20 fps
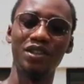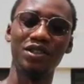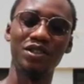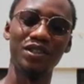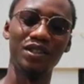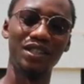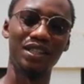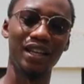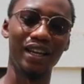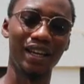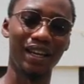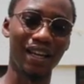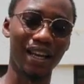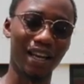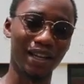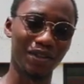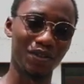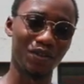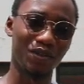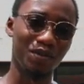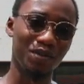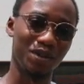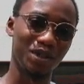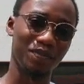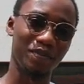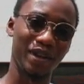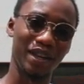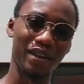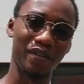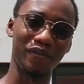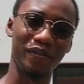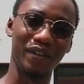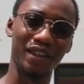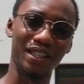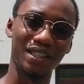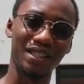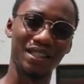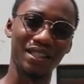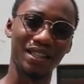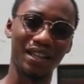used in classrooms
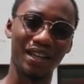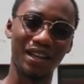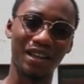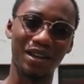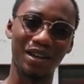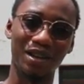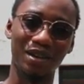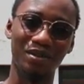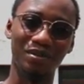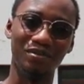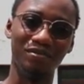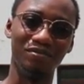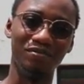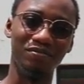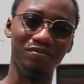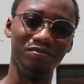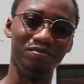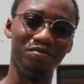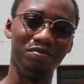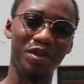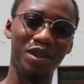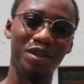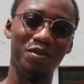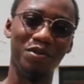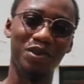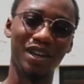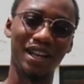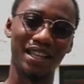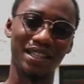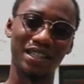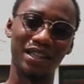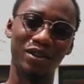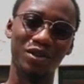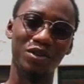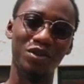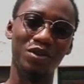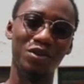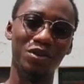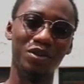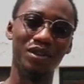benefit people as a
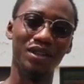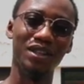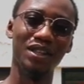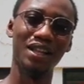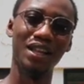whole.